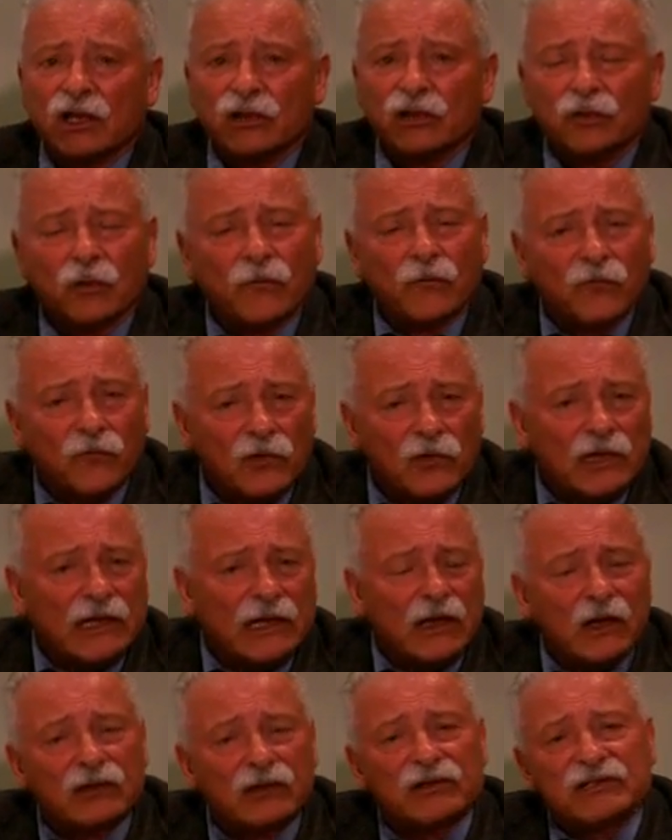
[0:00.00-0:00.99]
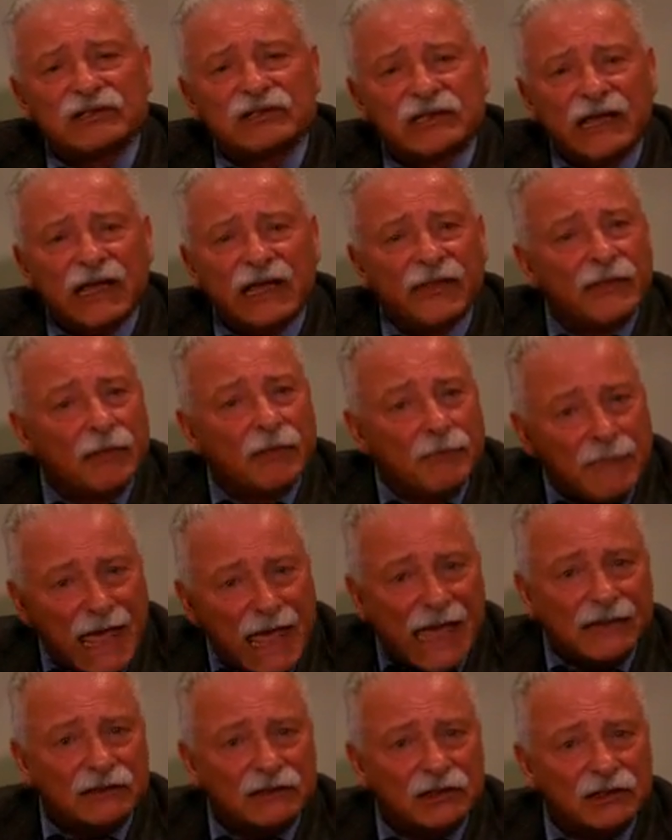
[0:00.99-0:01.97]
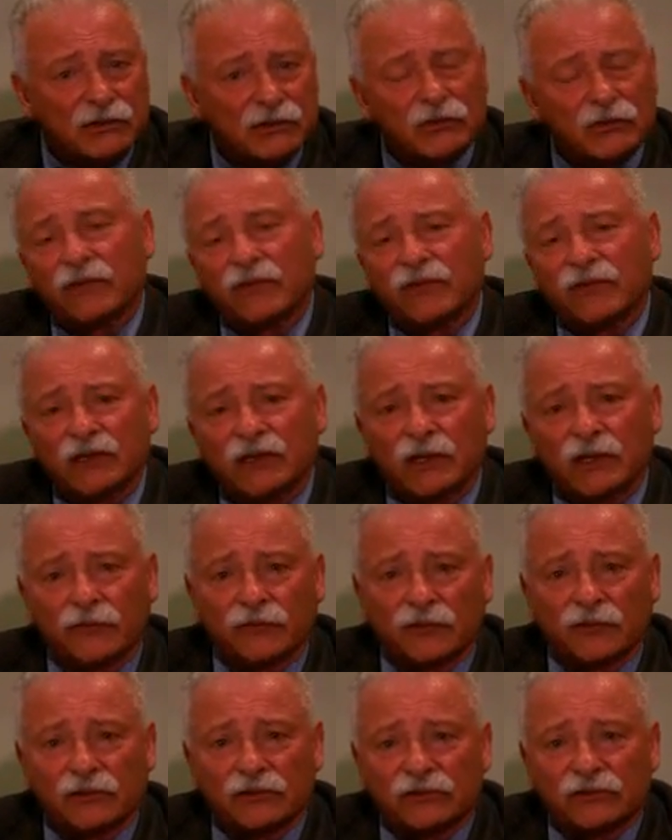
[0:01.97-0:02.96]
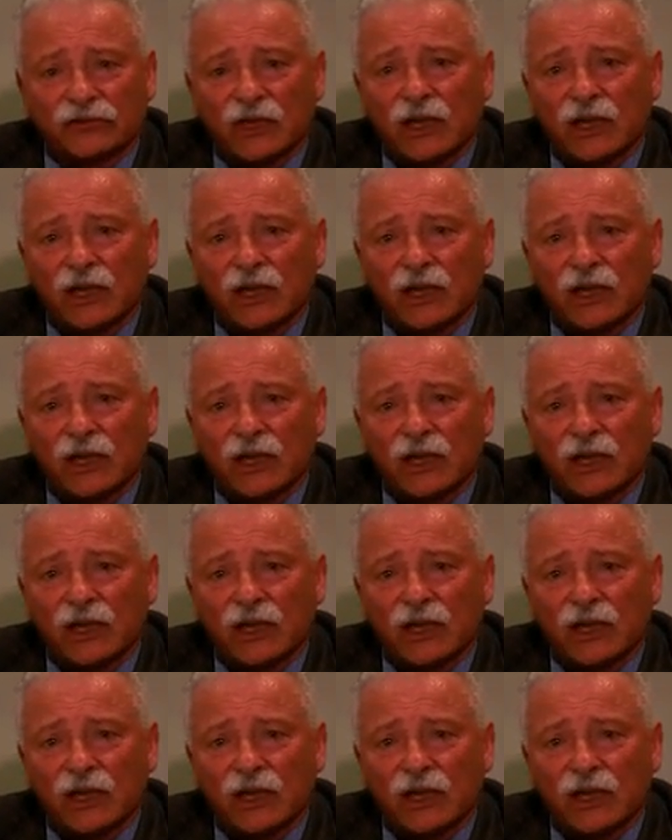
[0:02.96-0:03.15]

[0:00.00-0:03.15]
you fully understand the magnitude of the difference